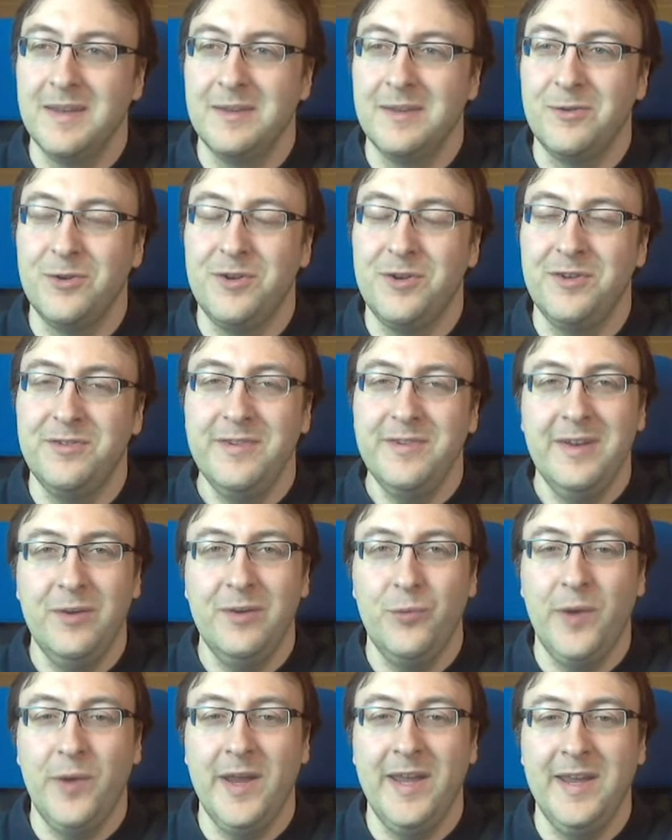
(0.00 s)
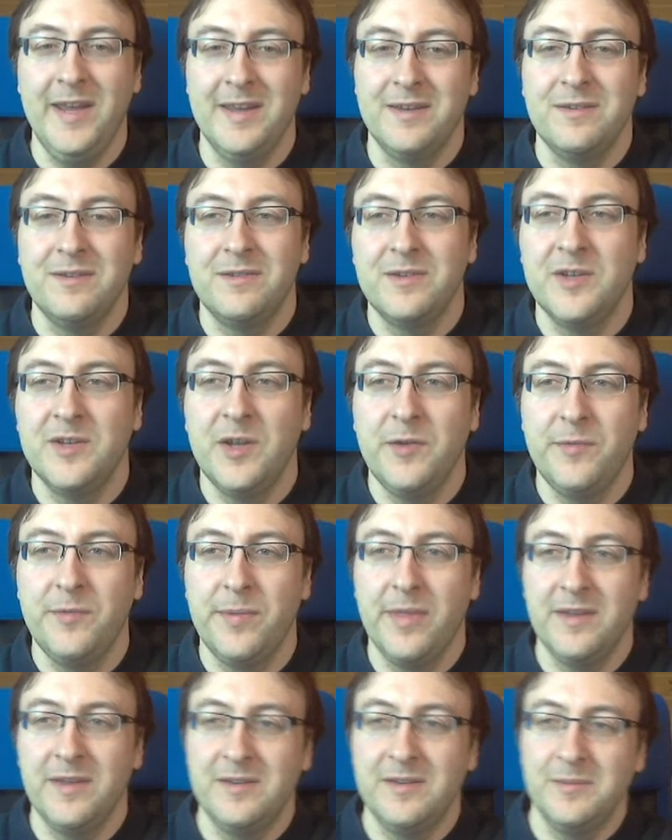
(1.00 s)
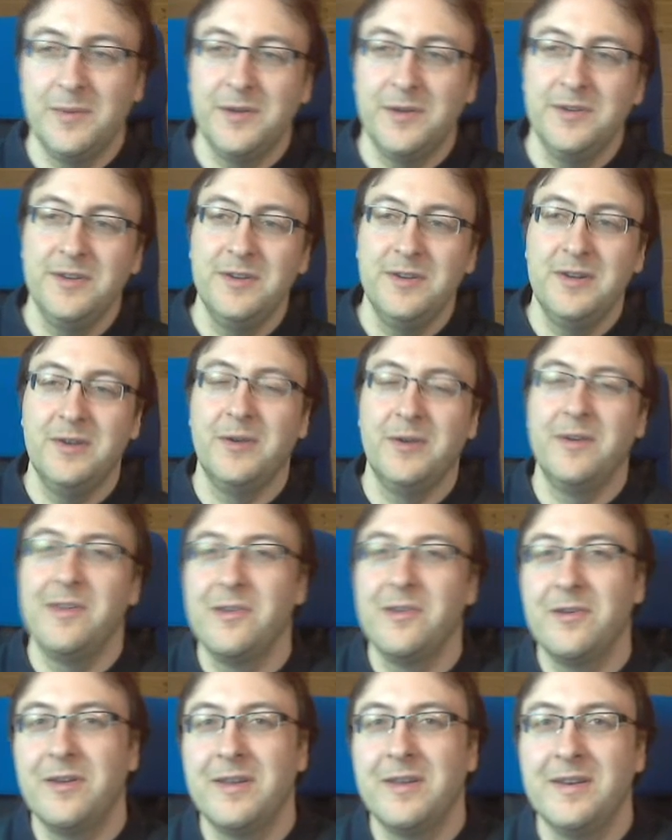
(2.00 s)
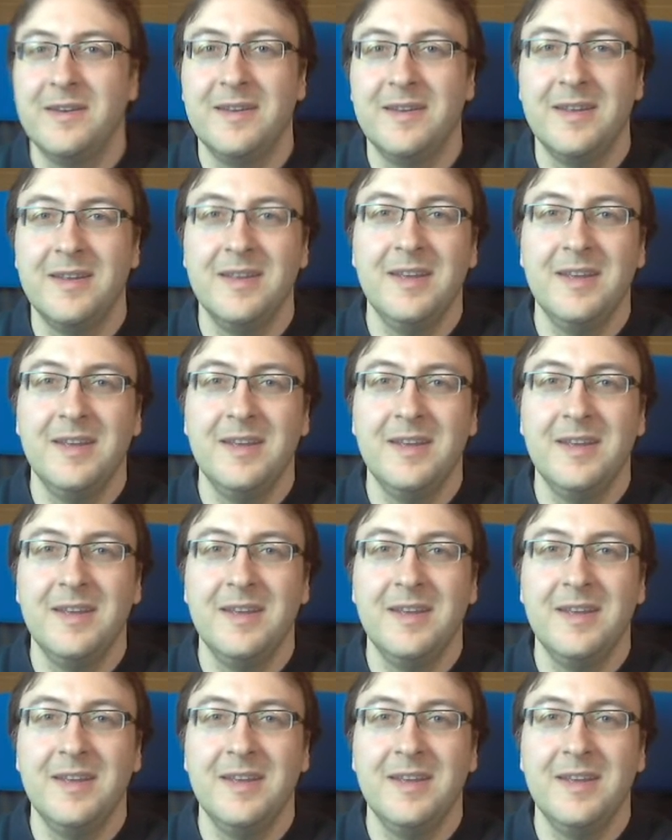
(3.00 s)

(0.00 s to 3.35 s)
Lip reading: traditional way and save this module, or you can